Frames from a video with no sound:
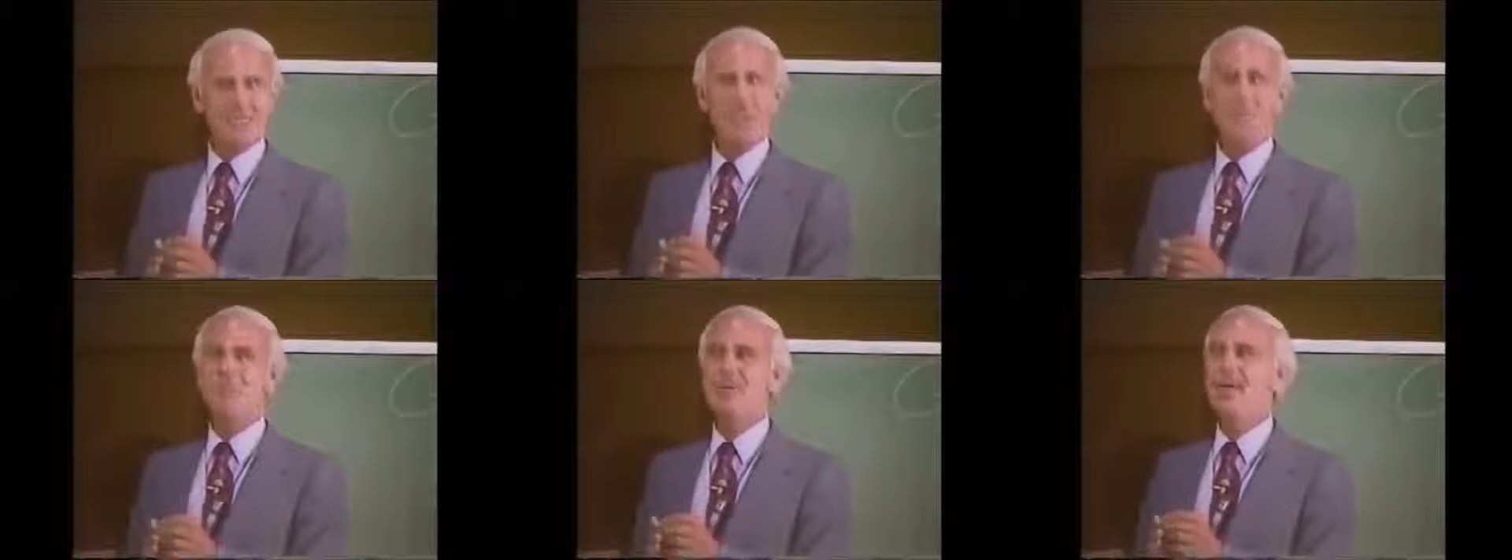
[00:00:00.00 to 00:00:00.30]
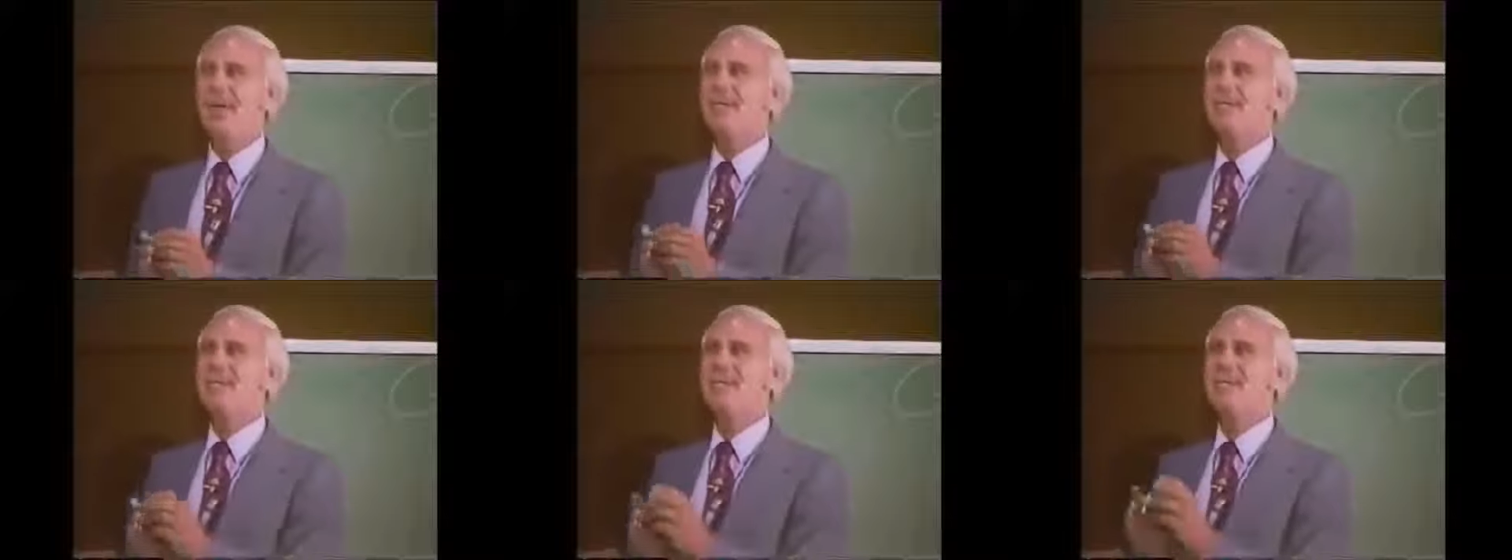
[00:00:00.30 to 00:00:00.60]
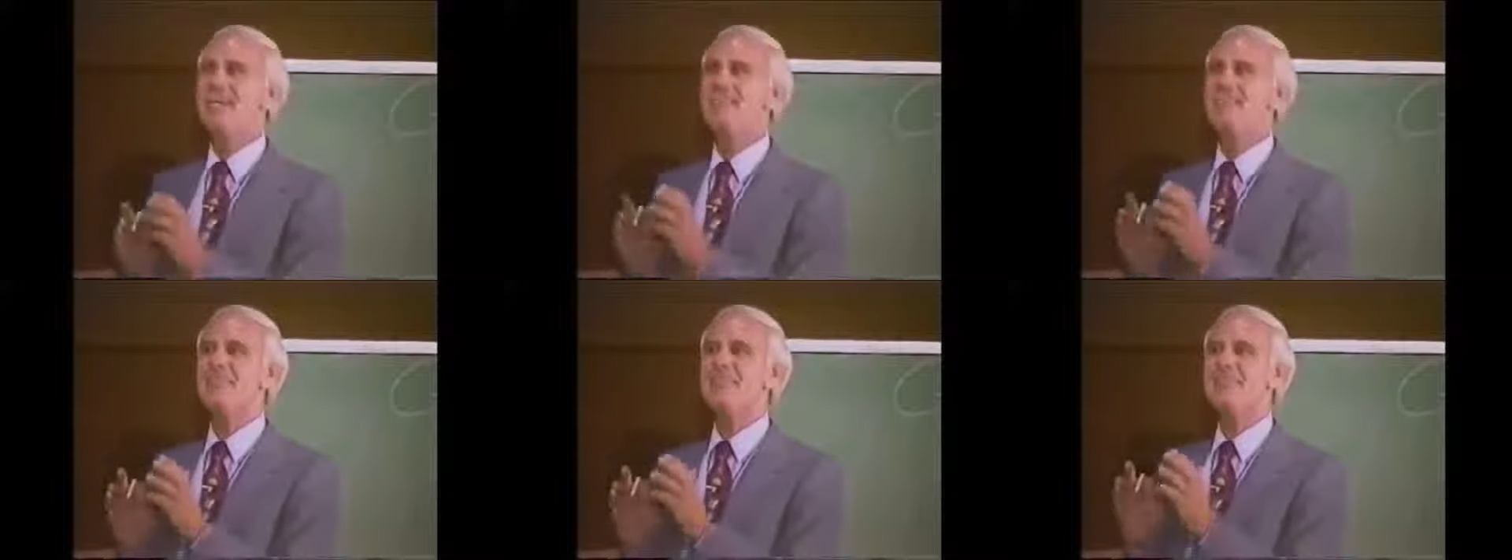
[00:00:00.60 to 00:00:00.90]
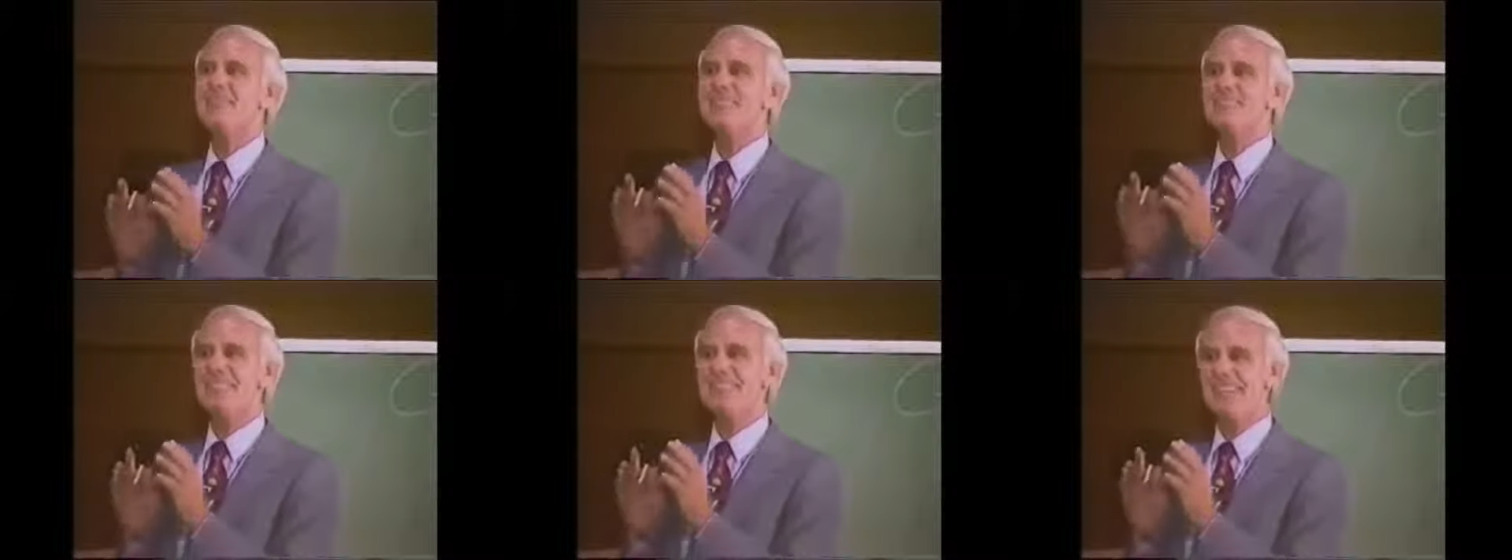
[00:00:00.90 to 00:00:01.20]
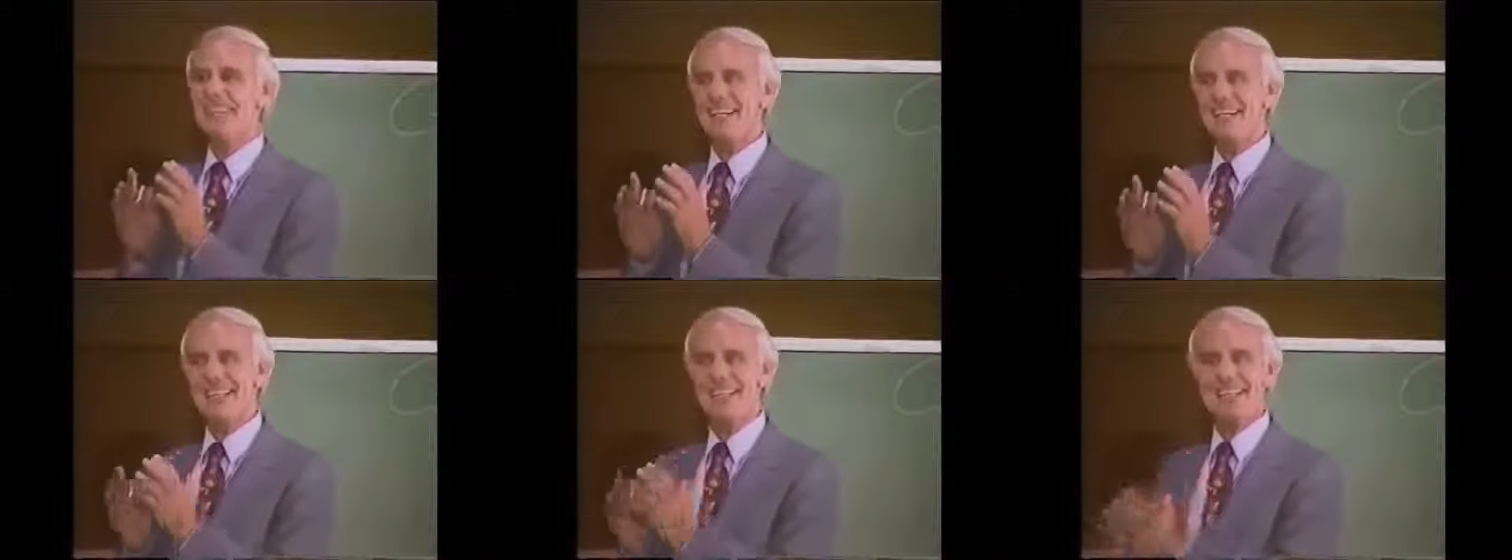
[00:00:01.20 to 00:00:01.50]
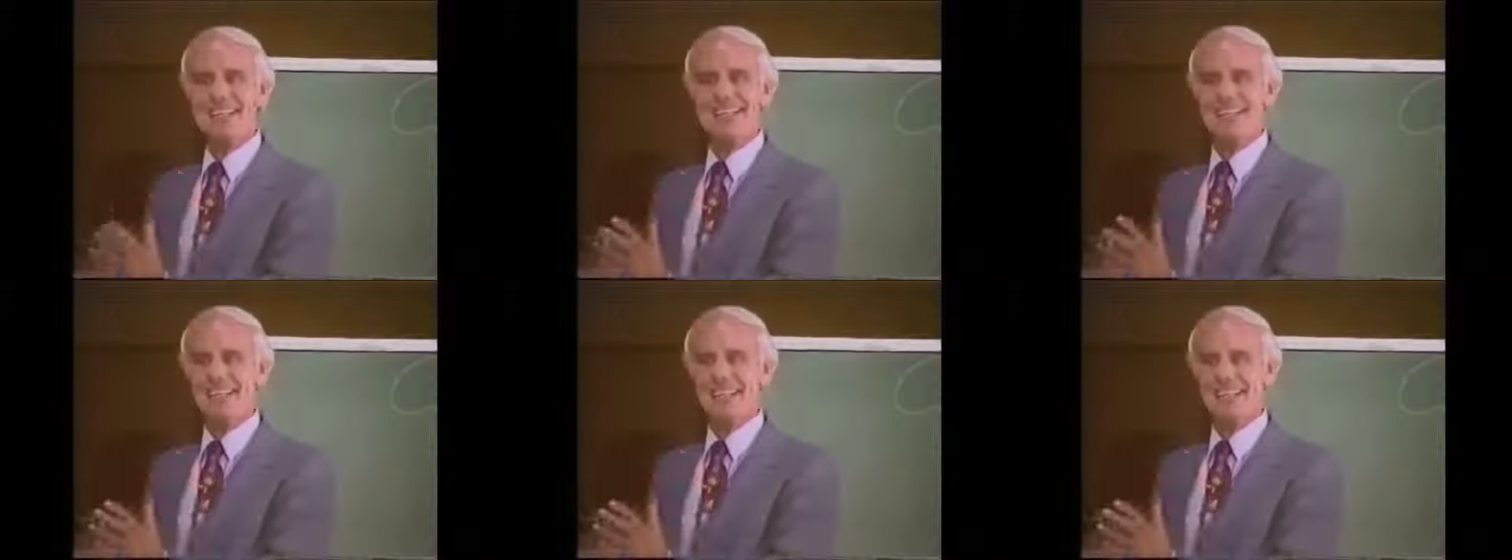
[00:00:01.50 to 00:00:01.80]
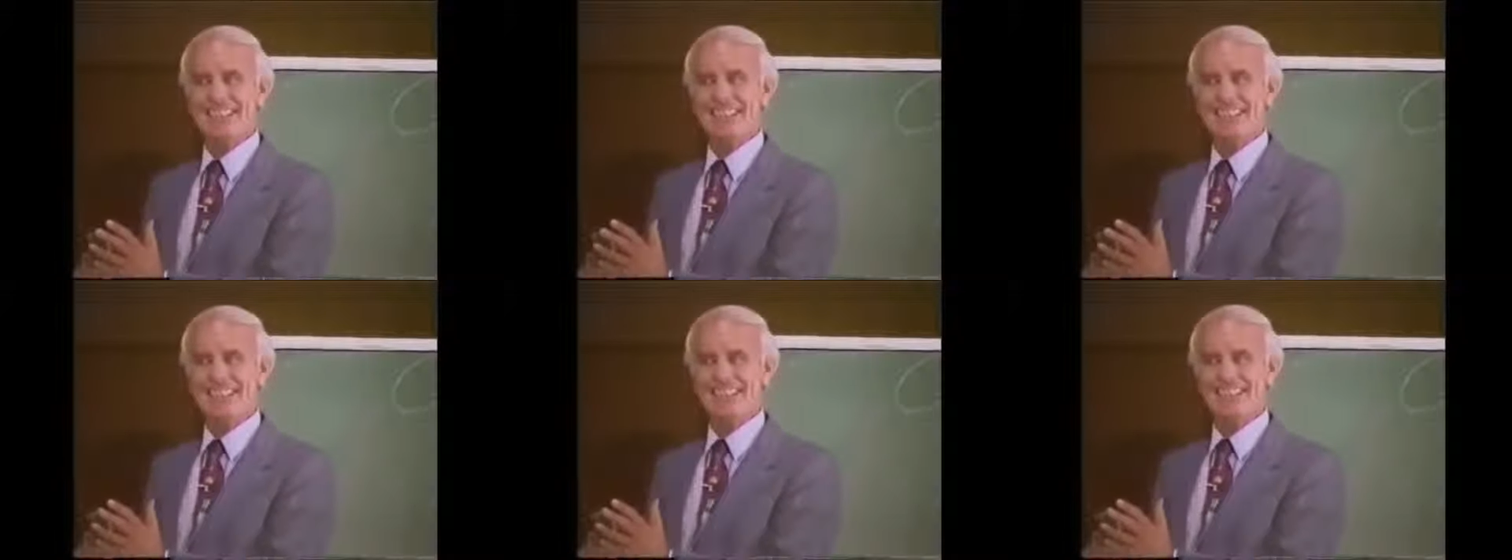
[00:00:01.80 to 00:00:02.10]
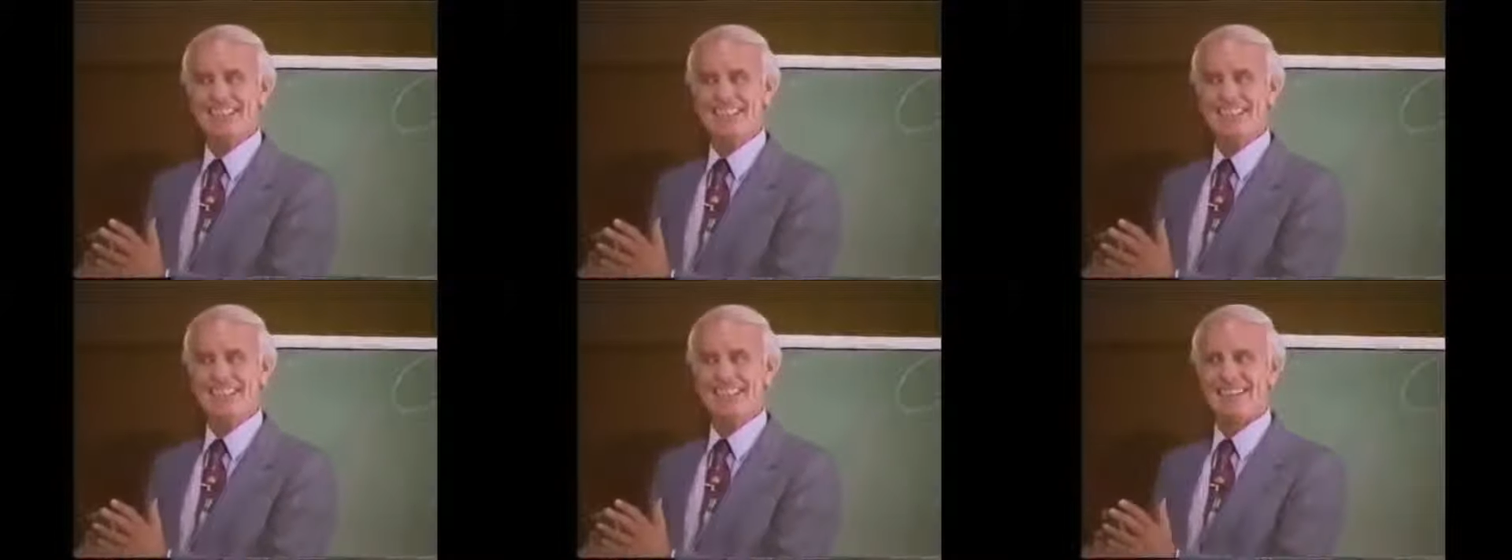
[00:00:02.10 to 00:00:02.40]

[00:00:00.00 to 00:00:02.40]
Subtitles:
You've got enough intelligence,